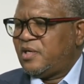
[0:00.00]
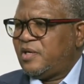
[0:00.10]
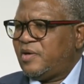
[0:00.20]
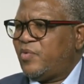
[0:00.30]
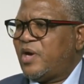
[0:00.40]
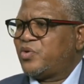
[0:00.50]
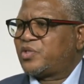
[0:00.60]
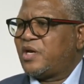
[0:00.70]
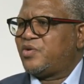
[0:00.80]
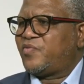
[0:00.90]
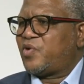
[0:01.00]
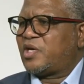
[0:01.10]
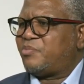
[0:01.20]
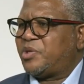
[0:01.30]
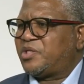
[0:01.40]
When you say you've got
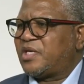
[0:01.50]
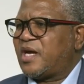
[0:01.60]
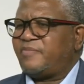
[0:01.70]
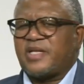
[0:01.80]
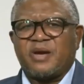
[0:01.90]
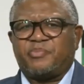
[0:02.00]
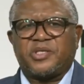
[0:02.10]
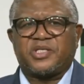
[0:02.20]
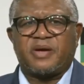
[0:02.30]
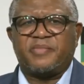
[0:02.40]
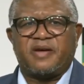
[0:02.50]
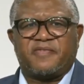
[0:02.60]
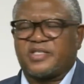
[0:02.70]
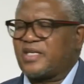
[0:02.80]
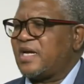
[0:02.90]
a BGM, that BGM
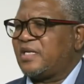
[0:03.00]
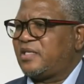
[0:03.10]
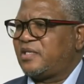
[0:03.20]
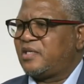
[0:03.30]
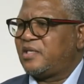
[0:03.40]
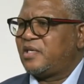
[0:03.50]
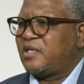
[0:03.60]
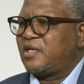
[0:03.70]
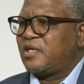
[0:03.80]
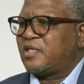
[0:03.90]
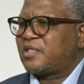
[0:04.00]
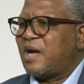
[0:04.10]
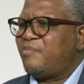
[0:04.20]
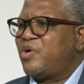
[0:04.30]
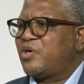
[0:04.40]
never said.
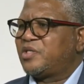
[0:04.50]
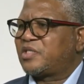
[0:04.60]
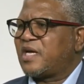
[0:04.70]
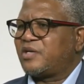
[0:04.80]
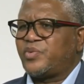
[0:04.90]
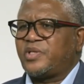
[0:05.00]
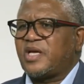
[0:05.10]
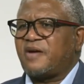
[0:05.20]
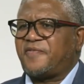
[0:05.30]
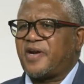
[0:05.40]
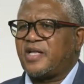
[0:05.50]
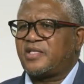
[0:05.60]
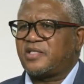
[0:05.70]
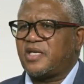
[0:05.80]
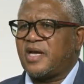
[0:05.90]
Somebody sat with their
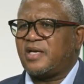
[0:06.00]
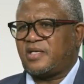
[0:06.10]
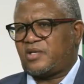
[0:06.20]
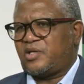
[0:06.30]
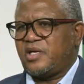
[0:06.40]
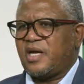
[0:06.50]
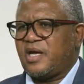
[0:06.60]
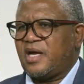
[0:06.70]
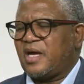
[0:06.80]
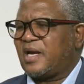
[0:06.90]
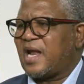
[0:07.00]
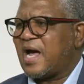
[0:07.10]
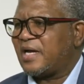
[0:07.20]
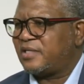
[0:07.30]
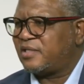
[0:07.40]
friends and
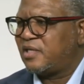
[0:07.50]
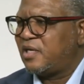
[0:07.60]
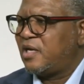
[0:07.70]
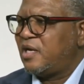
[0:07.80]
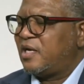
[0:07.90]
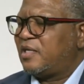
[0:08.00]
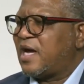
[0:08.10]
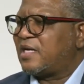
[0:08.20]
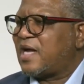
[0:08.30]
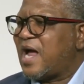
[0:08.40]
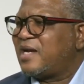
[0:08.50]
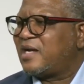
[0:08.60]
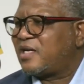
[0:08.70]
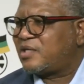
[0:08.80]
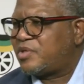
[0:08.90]
lied that
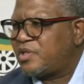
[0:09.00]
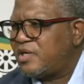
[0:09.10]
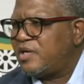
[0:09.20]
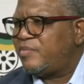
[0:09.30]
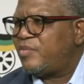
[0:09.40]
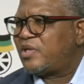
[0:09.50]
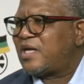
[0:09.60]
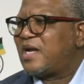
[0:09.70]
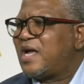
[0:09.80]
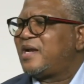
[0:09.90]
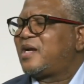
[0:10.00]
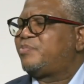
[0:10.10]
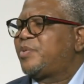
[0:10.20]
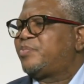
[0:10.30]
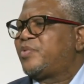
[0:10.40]
more than 100
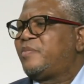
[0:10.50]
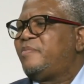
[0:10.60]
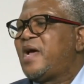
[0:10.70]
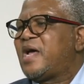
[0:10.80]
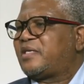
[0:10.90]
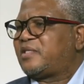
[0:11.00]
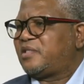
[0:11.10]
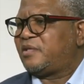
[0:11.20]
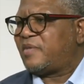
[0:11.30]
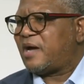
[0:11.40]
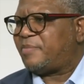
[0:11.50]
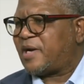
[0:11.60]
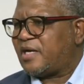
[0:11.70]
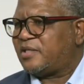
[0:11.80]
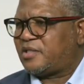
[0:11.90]
people met in my
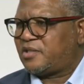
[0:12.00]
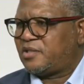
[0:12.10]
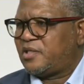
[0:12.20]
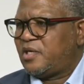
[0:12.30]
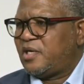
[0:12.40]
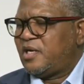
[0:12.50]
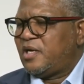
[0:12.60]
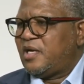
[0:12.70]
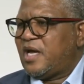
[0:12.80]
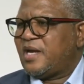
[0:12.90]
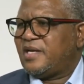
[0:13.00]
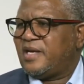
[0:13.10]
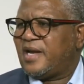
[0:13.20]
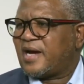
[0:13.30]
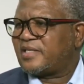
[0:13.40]
branch and
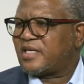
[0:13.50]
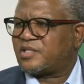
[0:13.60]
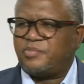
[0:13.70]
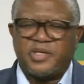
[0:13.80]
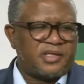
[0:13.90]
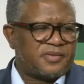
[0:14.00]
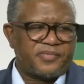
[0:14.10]
elected me